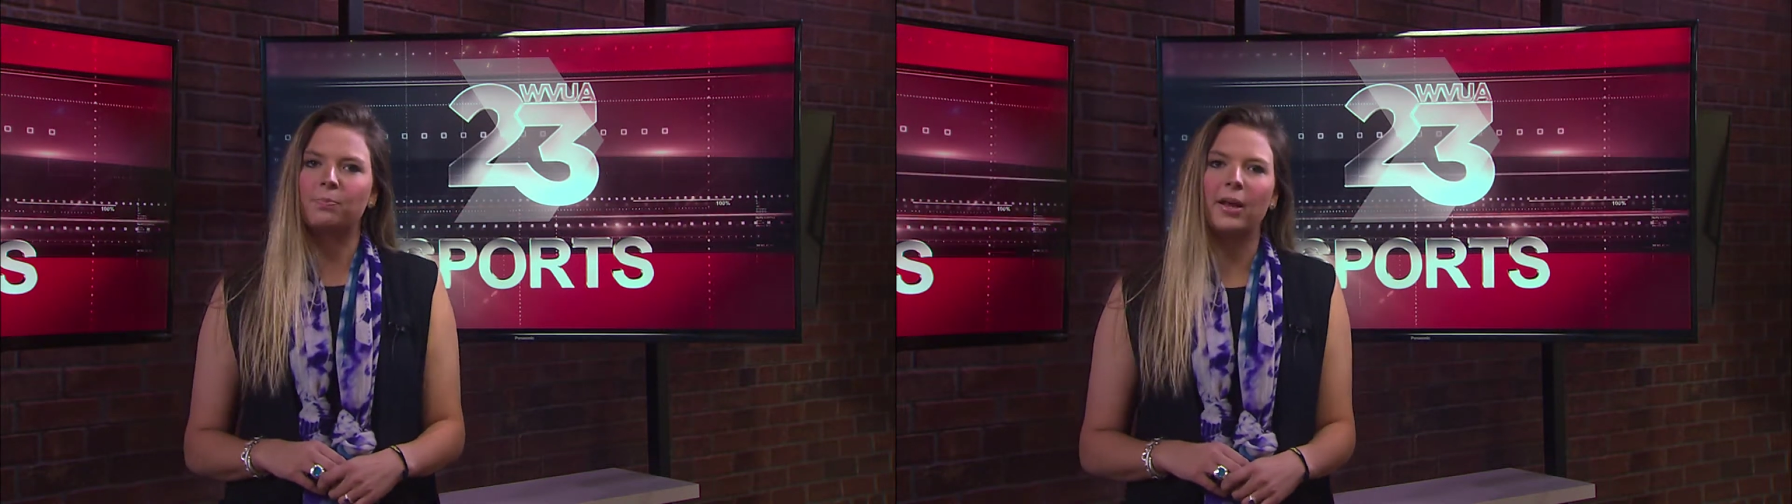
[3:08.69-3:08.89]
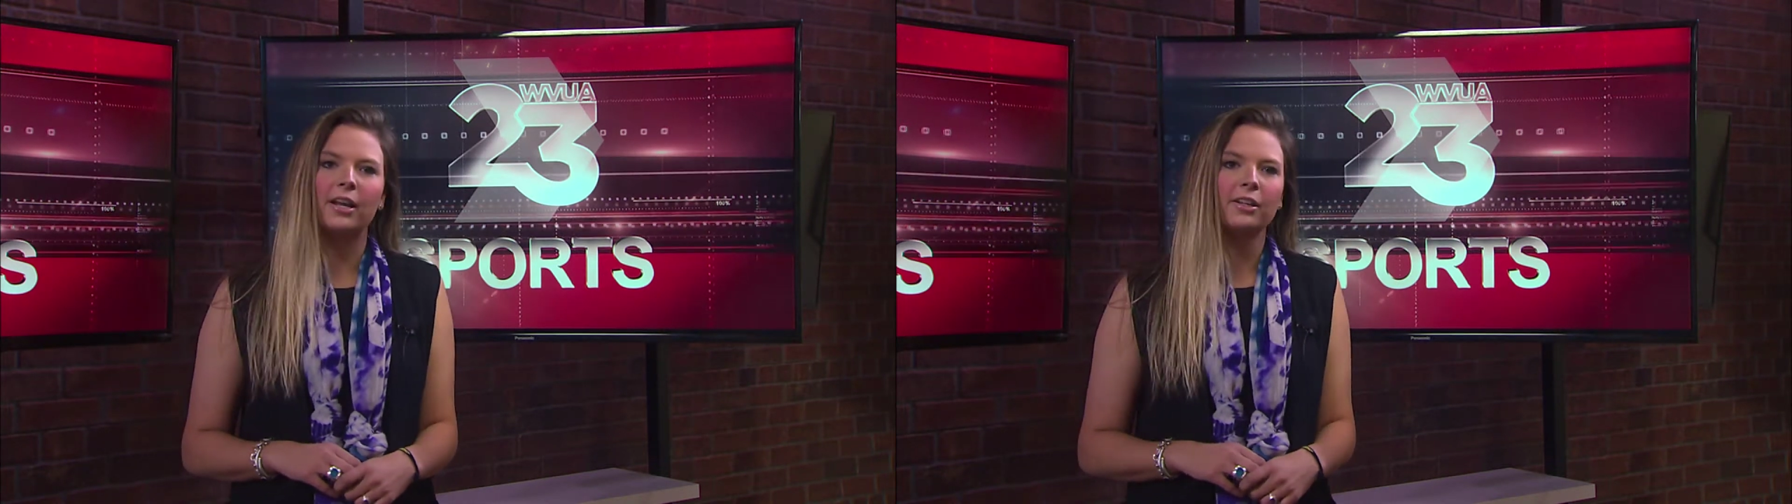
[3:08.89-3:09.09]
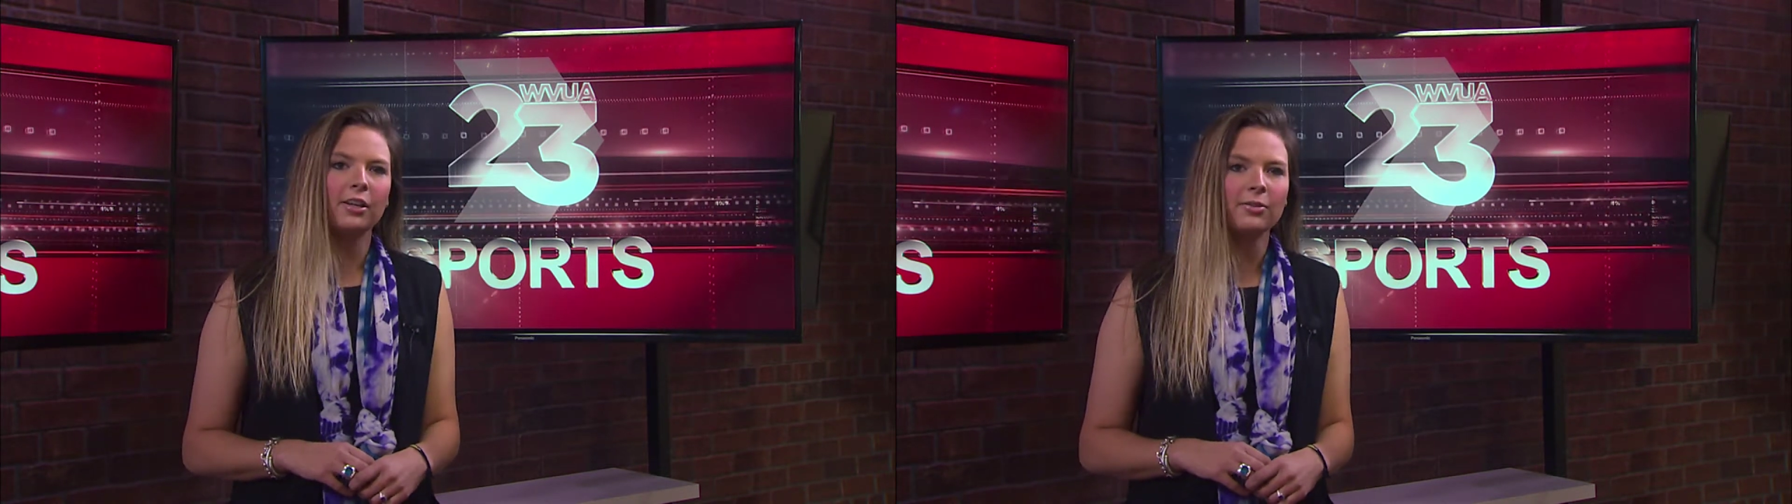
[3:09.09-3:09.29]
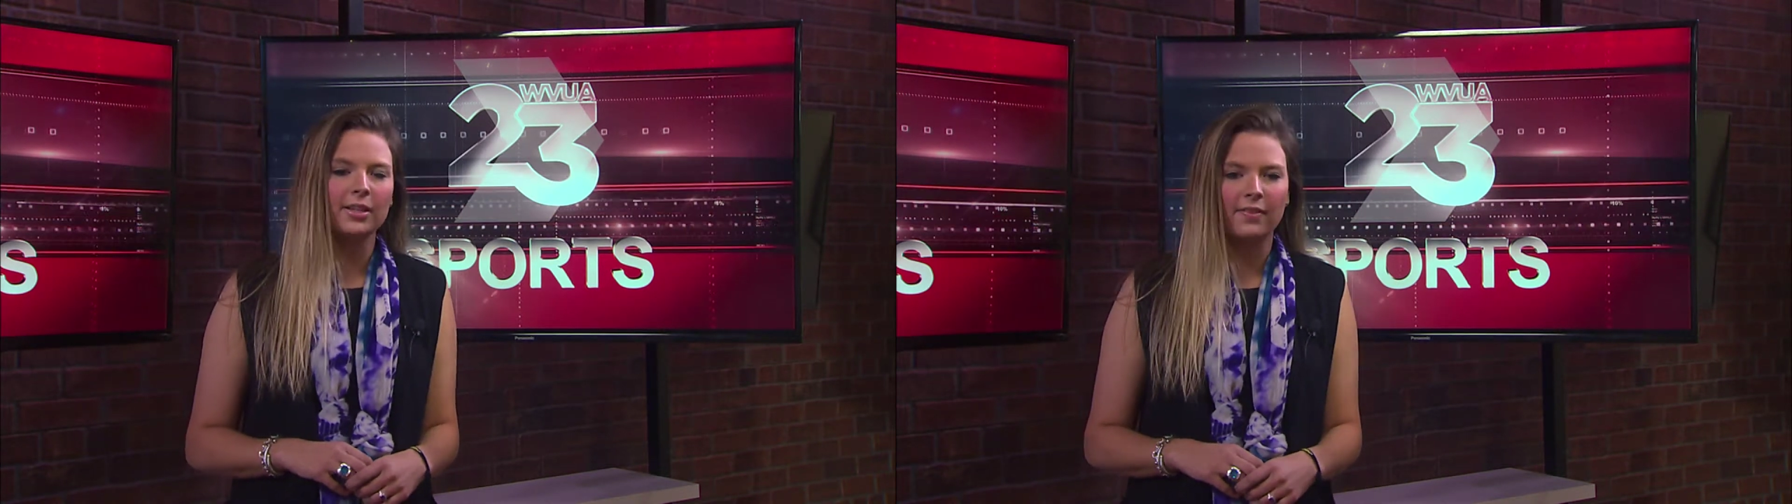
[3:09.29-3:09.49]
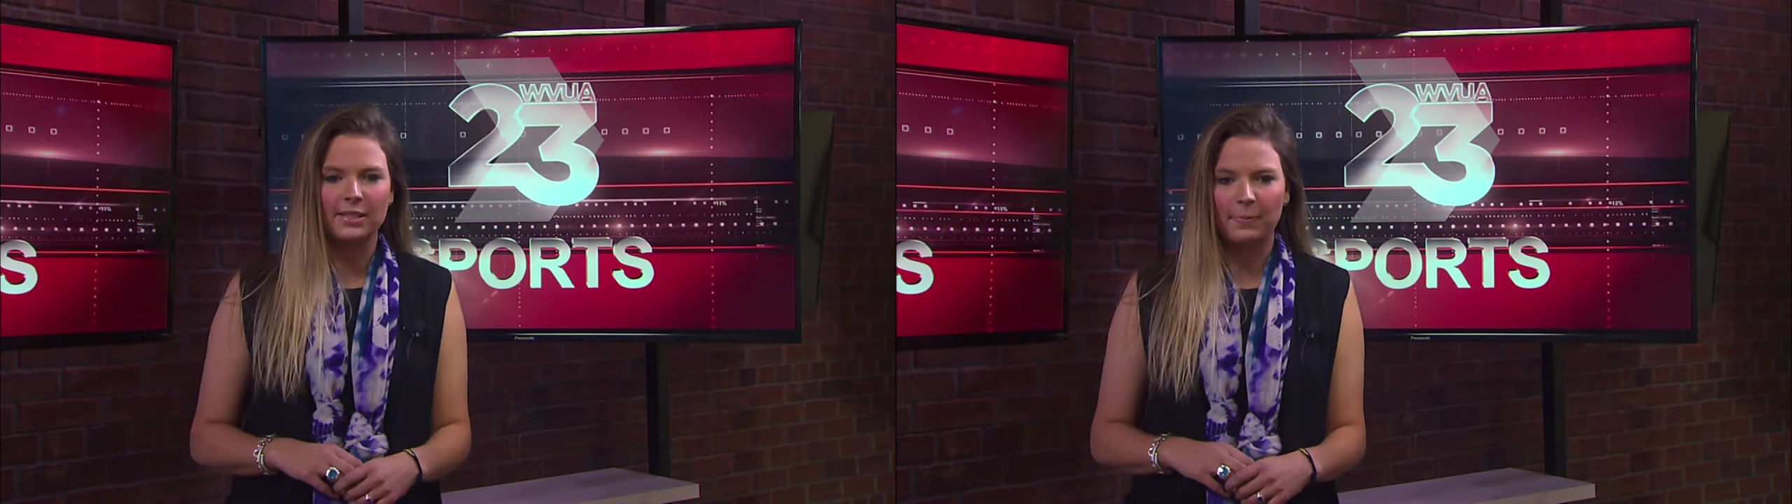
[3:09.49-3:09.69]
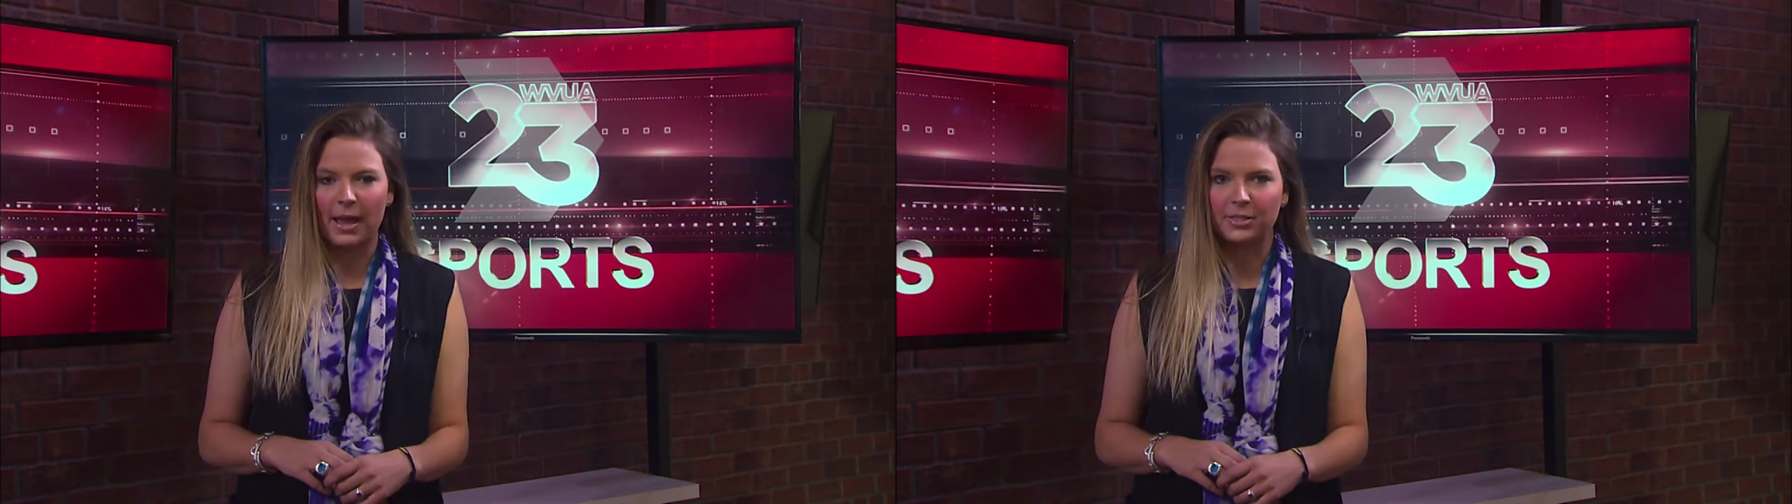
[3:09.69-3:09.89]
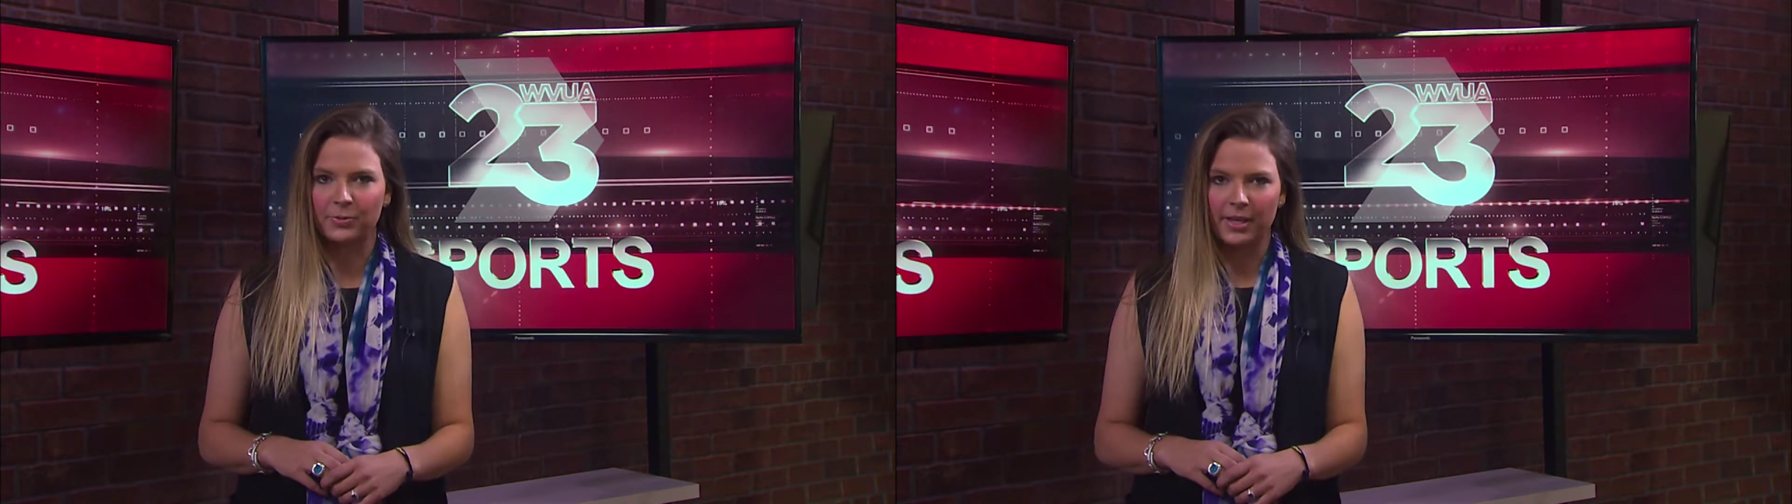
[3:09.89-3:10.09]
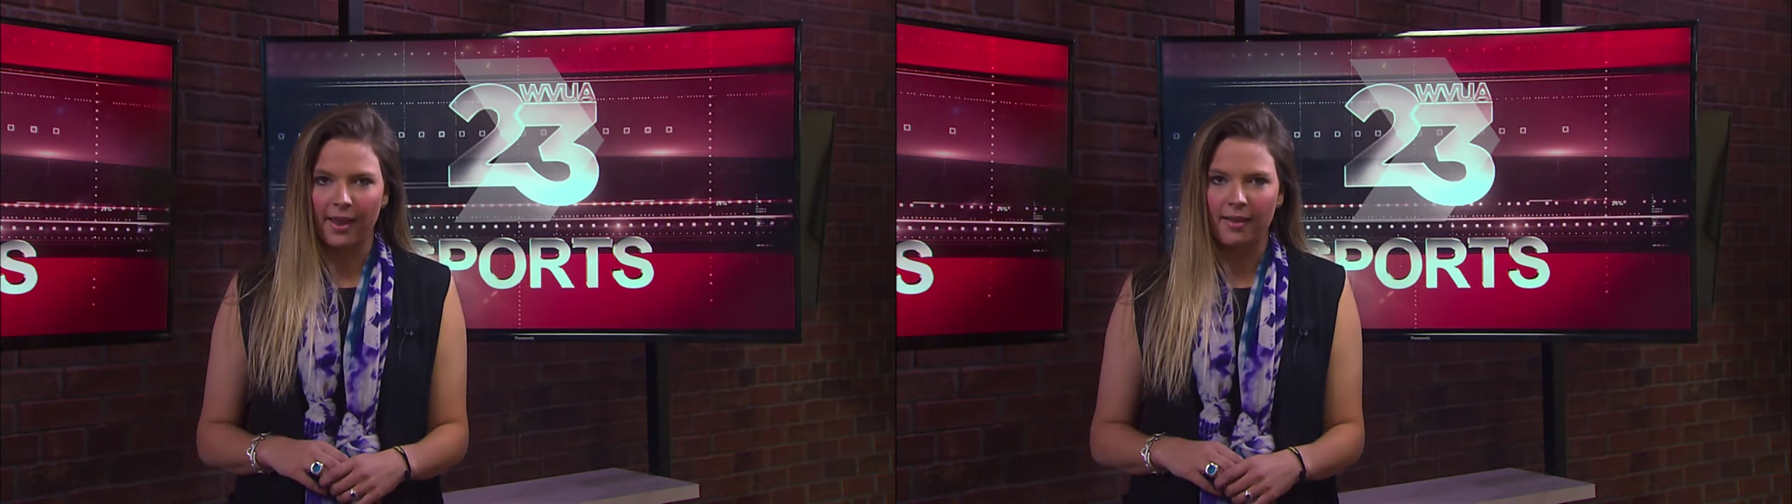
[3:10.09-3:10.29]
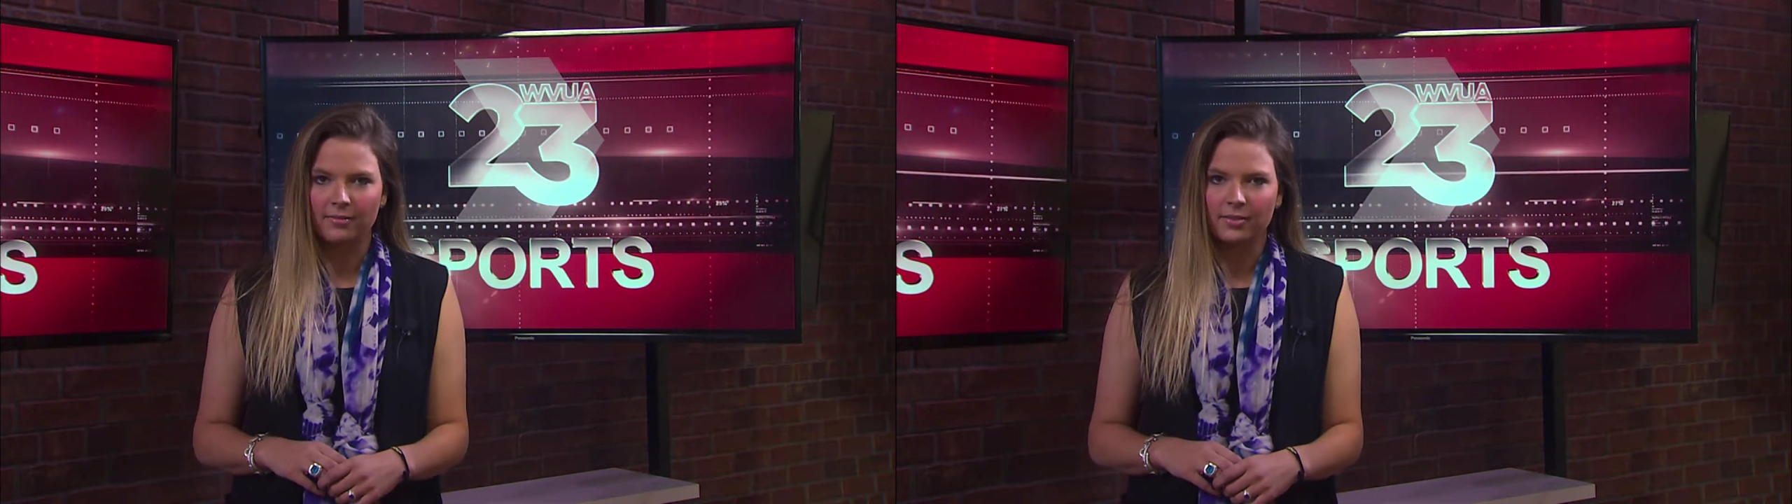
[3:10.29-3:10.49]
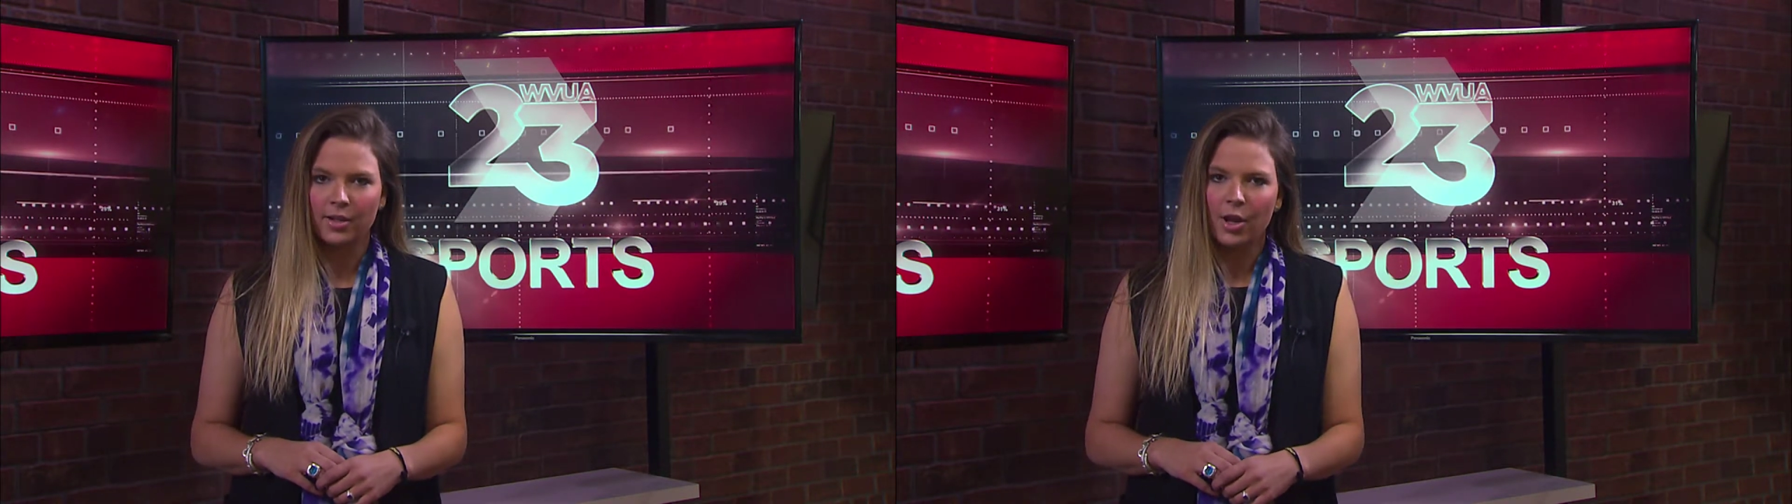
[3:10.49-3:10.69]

played in Houston this past weekend,